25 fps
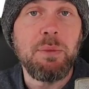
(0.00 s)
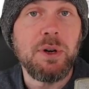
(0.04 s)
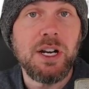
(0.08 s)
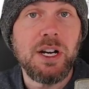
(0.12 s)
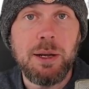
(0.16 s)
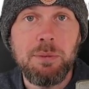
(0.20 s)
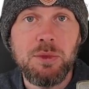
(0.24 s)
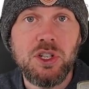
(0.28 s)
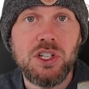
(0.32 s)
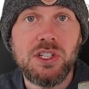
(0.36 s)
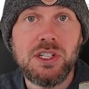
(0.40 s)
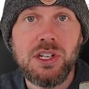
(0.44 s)
But
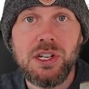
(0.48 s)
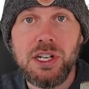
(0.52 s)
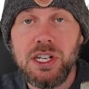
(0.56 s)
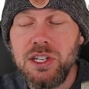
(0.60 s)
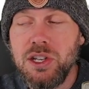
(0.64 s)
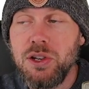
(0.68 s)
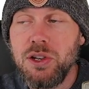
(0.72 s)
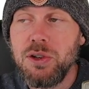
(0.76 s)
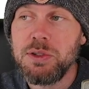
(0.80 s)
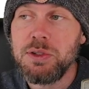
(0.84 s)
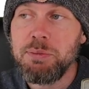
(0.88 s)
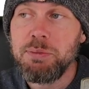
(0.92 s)
I'm just going to
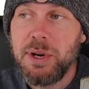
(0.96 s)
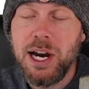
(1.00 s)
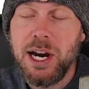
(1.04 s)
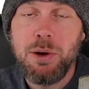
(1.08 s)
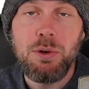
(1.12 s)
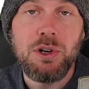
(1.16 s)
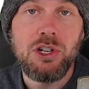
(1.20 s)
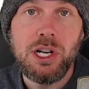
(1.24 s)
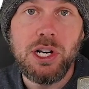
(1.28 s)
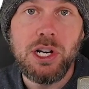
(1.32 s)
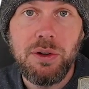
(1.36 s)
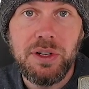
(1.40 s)
use
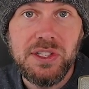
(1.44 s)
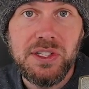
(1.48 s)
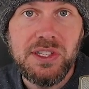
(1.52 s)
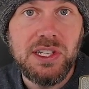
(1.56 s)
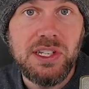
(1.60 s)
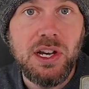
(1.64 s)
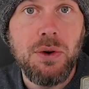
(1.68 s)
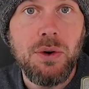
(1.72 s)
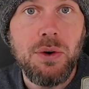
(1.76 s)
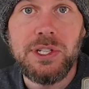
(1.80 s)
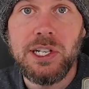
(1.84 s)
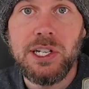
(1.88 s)
PowerShell
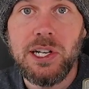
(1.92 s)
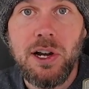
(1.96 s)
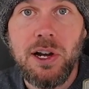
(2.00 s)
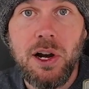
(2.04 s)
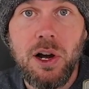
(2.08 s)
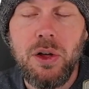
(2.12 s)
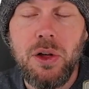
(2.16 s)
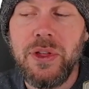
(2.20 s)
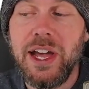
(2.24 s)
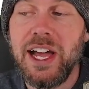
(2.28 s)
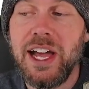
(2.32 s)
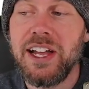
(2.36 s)
itself to
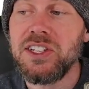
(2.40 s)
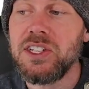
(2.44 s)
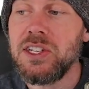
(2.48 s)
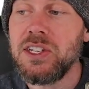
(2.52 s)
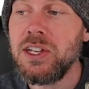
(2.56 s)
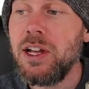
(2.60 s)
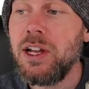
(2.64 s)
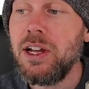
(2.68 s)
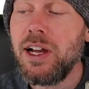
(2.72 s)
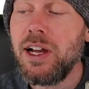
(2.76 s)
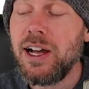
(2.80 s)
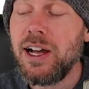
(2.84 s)
call that
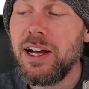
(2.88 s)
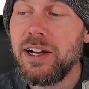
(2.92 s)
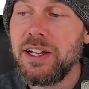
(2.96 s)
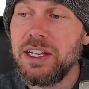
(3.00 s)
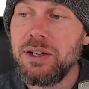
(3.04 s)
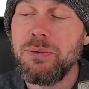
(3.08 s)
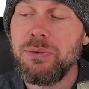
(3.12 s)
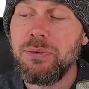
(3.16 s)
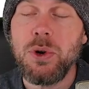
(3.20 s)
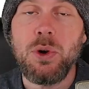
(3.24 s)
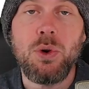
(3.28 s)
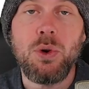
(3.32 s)

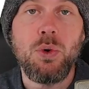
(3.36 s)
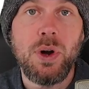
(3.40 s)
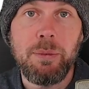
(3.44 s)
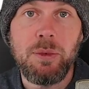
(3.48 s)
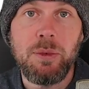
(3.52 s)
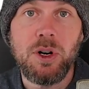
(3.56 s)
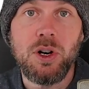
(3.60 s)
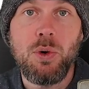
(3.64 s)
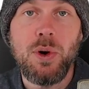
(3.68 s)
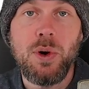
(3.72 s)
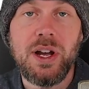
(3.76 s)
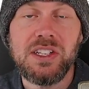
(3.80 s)
invoke web
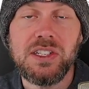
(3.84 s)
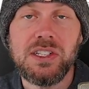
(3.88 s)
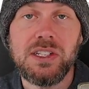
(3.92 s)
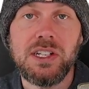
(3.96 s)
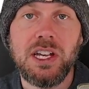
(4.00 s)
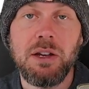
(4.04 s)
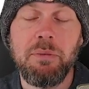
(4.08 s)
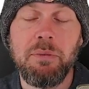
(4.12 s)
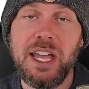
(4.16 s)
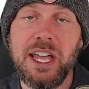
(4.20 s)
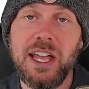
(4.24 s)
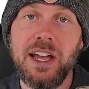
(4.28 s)
request
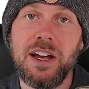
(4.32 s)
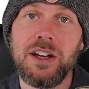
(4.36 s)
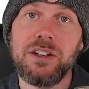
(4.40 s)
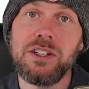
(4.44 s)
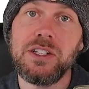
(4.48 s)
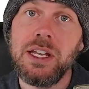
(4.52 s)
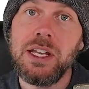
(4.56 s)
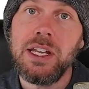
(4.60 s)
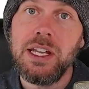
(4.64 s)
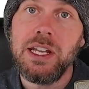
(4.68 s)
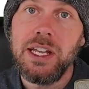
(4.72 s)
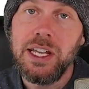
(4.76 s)

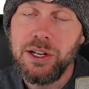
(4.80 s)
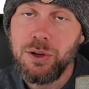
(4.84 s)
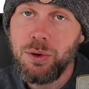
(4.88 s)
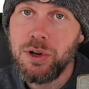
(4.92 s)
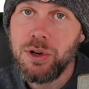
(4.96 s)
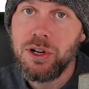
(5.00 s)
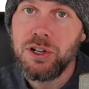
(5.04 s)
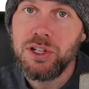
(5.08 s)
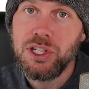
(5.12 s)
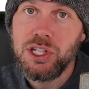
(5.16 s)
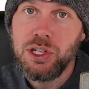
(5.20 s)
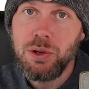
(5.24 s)
command in
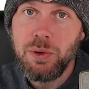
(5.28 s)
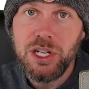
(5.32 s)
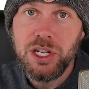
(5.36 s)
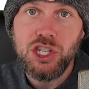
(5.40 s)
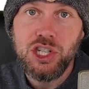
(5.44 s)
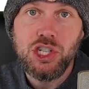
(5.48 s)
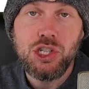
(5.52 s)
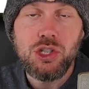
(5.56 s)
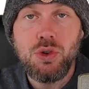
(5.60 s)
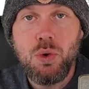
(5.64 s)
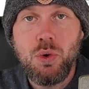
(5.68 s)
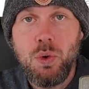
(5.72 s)
order to
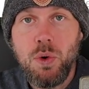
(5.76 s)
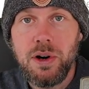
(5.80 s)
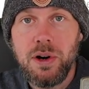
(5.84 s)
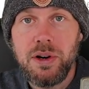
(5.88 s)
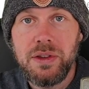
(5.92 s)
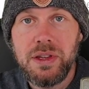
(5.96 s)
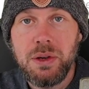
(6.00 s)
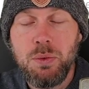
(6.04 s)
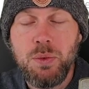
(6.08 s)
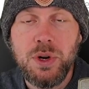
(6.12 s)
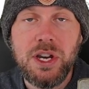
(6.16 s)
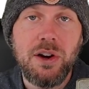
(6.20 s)
ensure
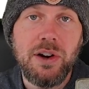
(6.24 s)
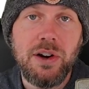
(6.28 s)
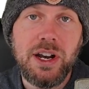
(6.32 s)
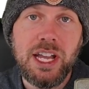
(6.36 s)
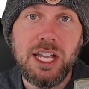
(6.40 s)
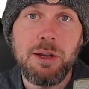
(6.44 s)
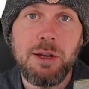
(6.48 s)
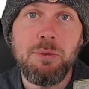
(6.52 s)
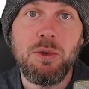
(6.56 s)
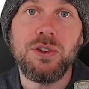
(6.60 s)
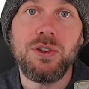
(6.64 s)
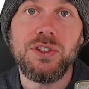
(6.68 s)
that we are
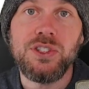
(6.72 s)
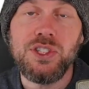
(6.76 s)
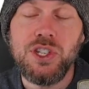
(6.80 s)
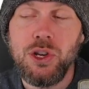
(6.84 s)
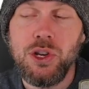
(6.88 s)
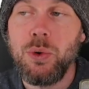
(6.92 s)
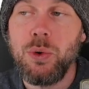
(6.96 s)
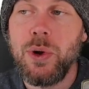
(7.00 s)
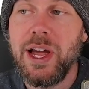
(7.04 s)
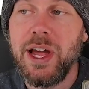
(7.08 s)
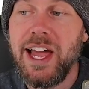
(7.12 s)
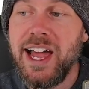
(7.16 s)
able
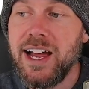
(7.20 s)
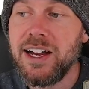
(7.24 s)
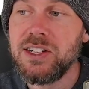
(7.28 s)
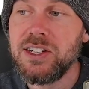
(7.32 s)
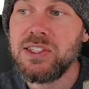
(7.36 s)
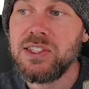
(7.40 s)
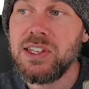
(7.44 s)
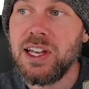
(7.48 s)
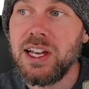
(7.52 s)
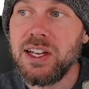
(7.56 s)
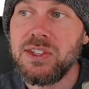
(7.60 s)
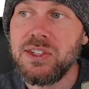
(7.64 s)
to
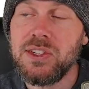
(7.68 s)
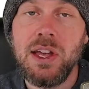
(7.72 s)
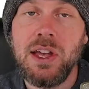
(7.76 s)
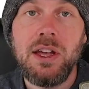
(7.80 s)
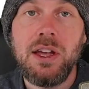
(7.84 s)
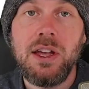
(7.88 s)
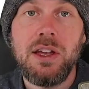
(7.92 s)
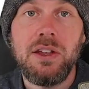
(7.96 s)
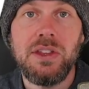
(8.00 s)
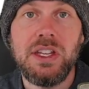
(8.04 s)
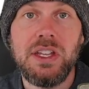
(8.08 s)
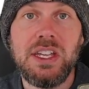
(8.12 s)
access
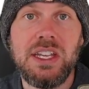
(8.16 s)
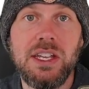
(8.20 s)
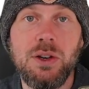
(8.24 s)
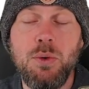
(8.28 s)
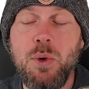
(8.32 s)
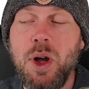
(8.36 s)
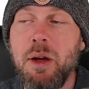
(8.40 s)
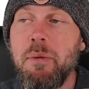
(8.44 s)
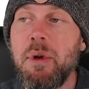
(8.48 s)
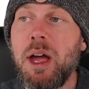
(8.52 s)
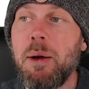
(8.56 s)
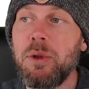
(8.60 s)
the
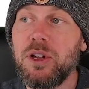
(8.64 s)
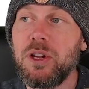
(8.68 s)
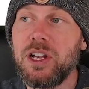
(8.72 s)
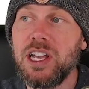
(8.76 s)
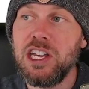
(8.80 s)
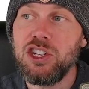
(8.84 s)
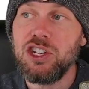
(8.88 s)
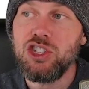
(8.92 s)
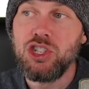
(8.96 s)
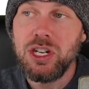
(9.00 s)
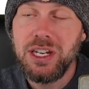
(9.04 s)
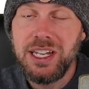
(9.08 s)
web
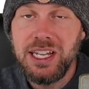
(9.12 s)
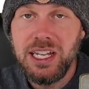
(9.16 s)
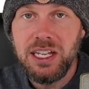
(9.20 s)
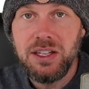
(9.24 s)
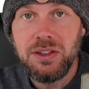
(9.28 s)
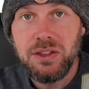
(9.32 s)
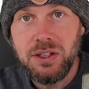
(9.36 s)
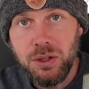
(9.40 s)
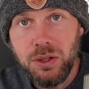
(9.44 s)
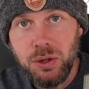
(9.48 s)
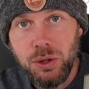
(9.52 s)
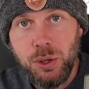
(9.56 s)
application
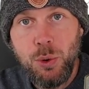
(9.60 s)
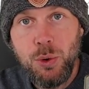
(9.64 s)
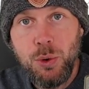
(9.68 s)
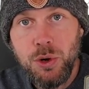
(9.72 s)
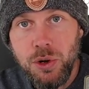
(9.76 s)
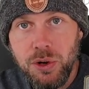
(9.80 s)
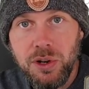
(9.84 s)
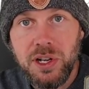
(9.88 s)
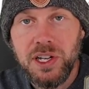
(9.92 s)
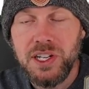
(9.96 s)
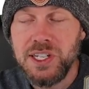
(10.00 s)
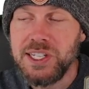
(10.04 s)
in the
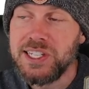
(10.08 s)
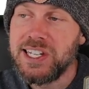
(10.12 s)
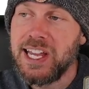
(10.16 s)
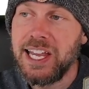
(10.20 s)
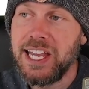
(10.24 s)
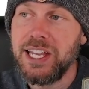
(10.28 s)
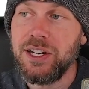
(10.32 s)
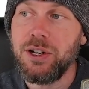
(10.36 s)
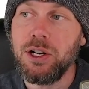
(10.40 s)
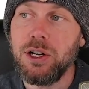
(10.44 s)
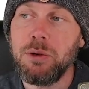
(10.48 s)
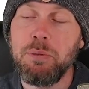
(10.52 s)
local
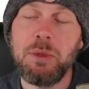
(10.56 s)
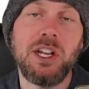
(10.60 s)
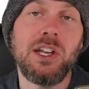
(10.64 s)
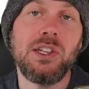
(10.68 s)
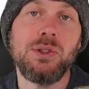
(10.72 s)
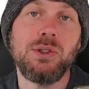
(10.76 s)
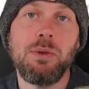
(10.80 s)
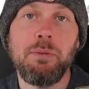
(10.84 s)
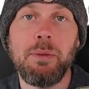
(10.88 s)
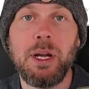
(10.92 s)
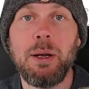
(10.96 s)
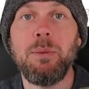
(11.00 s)
container.
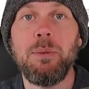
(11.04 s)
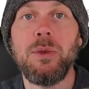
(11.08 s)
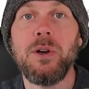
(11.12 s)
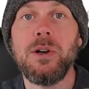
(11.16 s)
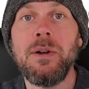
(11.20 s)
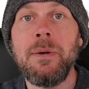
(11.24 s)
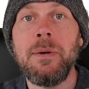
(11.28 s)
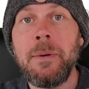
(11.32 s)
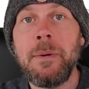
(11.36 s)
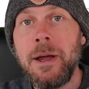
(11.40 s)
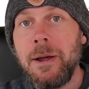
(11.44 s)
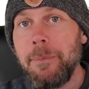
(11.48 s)
Because
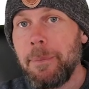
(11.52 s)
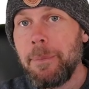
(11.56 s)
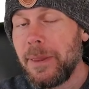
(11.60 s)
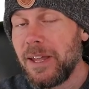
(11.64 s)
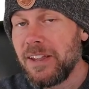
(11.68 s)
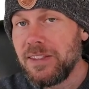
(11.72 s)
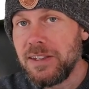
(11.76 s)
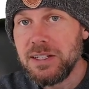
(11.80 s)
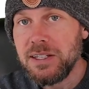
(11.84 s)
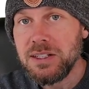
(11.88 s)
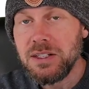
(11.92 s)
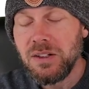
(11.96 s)
remember
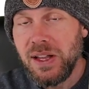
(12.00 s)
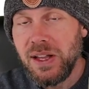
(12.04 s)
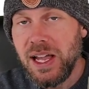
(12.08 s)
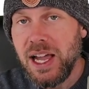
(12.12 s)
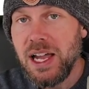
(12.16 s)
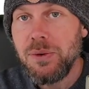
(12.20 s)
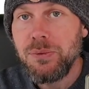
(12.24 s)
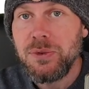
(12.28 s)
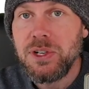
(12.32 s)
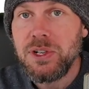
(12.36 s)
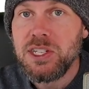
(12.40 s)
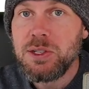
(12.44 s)
that this
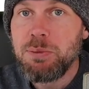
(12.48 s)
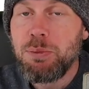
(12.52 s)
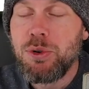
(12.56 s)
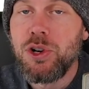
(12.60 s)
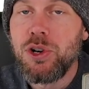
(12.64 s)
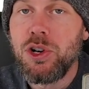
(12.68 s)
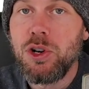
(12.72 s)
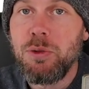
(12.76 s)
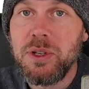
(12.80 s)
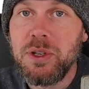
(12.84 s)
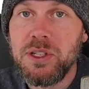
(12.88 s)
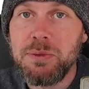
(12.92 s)
liveness
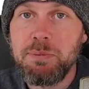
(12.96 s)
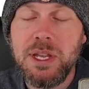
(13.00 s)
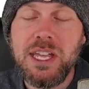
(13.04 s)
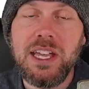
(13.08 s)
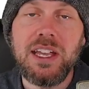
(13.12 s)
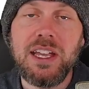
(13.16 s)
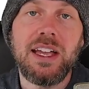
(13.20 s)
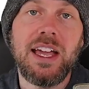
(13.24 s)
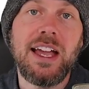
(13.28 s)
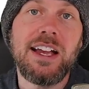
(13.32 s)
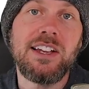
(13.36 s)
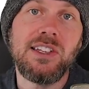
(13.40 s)
probe is
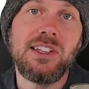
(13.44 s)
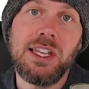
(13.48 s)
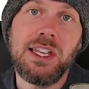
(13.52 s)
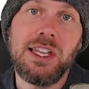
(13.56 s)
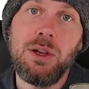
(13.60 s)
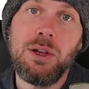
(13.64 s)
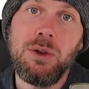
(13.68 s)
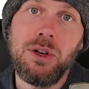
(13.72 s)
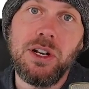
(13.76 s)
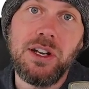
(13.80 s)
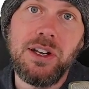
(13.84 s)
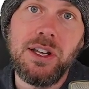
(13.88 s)
being
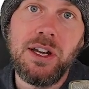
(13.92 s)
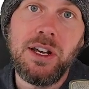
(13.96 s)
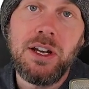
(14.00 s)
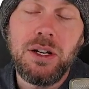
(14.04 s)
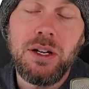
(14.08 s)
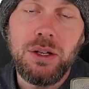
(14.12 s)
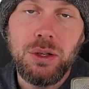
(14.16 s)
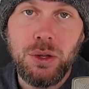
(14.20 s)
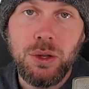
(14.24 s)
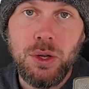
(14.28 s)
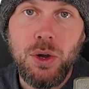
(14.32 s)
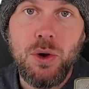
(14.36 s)
executed
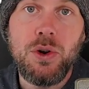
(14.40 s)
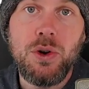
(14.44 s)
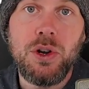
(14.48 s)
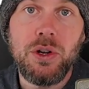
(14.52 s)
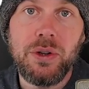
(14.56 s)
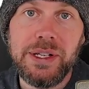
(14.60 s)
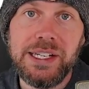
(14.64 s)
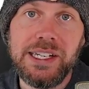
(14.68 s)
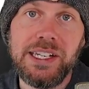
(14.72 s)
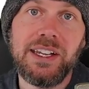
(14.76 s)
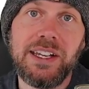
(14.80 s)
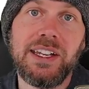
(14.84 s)

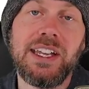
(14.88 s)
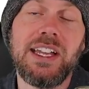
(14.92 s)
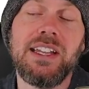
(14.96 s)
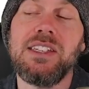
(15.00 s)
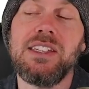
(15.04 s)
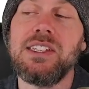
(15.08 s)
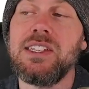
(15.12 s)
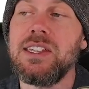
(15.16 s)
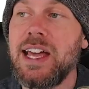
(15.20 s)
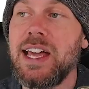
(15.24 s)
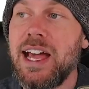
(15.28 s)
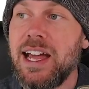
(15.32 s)
locally
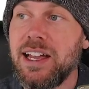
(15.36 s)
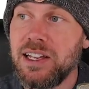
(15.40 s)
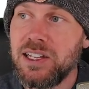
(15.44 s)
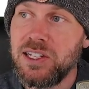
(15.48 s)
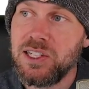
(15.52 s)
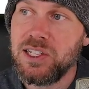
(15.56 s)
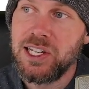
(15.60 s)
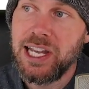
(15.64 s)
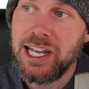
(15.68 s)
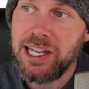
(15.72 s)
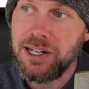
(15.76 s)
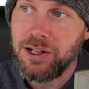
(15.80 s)
against that
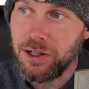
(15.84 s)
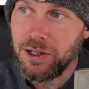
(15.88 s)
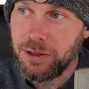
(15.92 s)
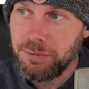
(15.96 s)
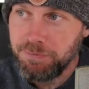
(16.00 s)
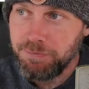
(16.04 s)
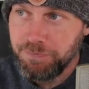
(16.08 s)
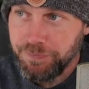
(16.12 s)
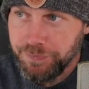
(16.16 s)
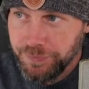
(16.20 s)
container.